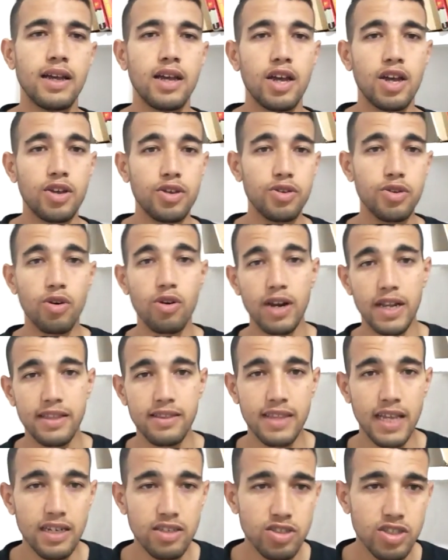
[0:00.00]
your
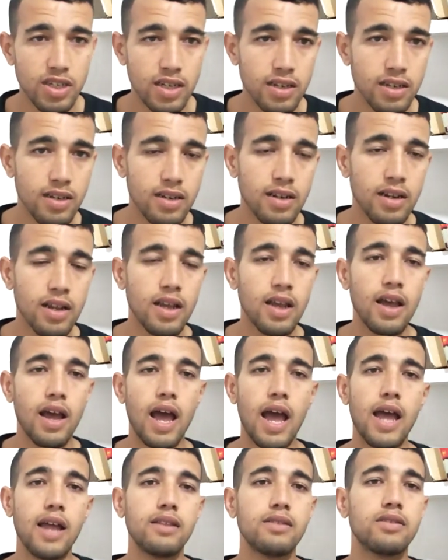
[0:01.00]
attention
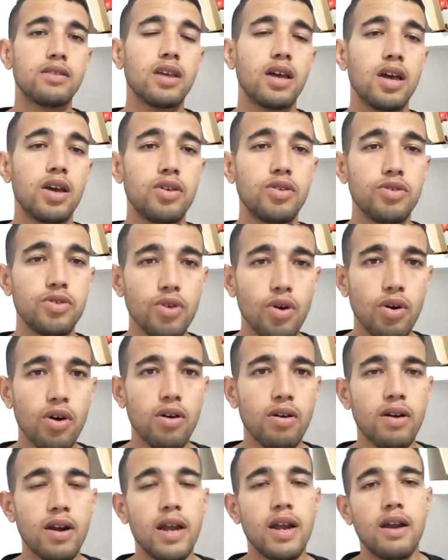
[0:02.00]
and
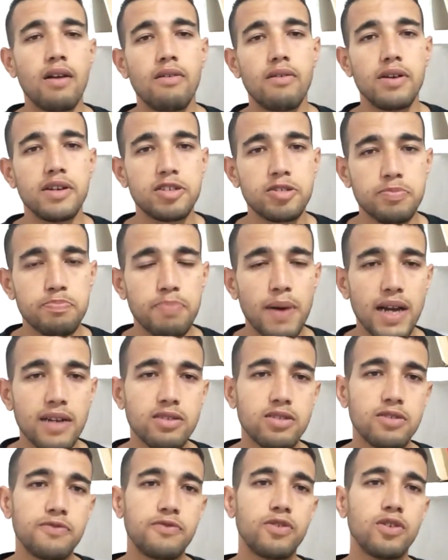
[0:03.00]
your
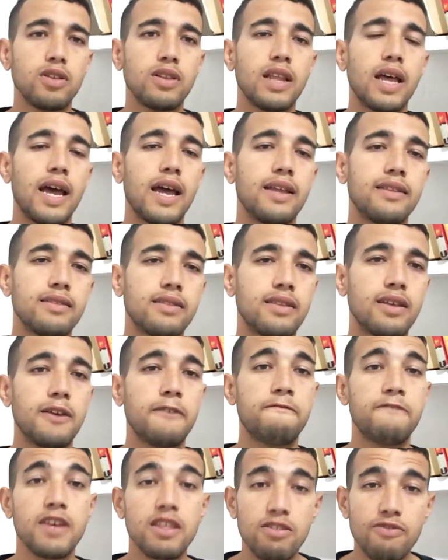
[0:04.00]
respectful and
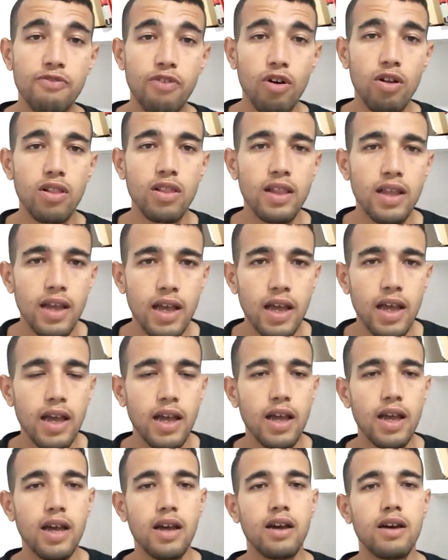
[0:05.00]
faithful
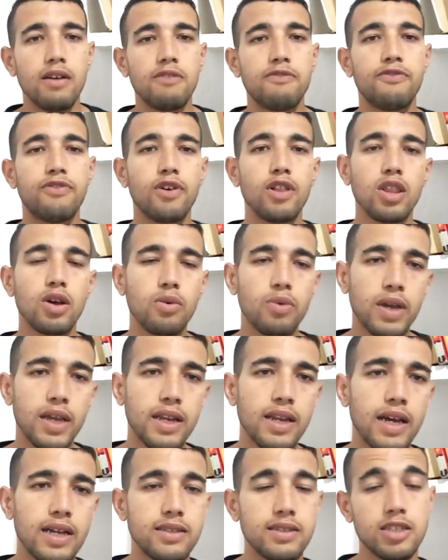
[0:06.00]
following,
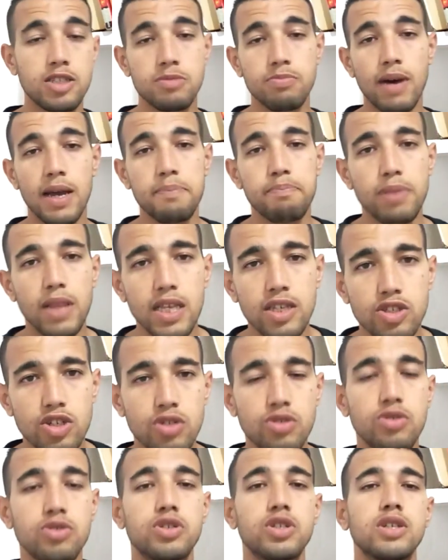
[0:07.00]
and it's my pleasure
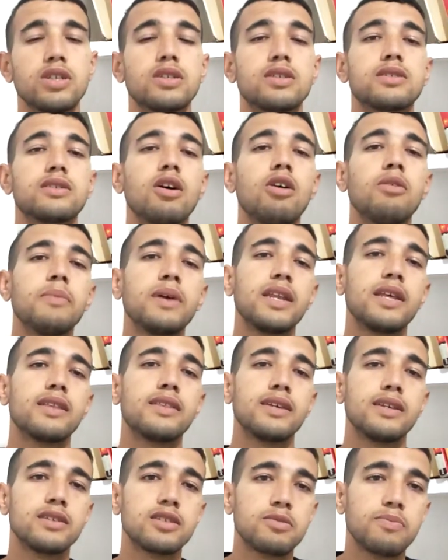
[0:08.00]
to share so many
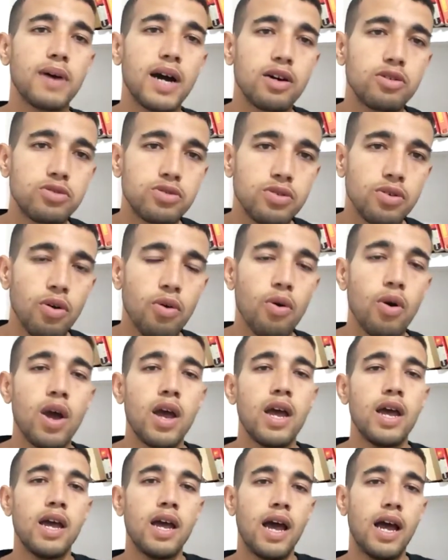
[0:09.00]
things about you.
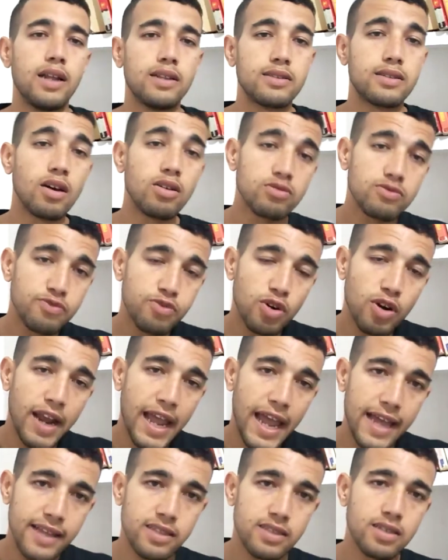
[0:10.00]
And don't
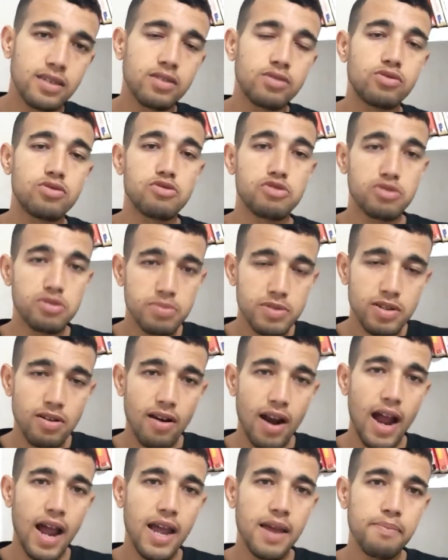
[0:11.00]
forget to
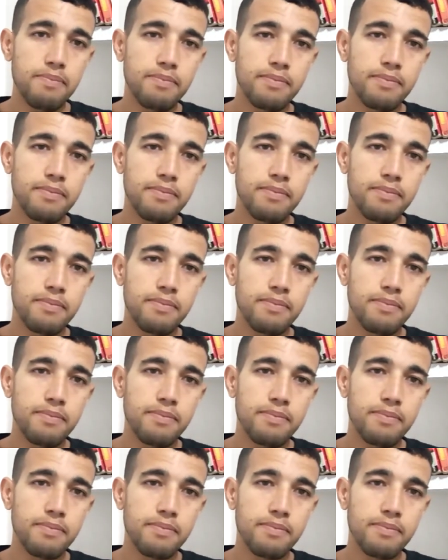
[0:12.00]
subscribe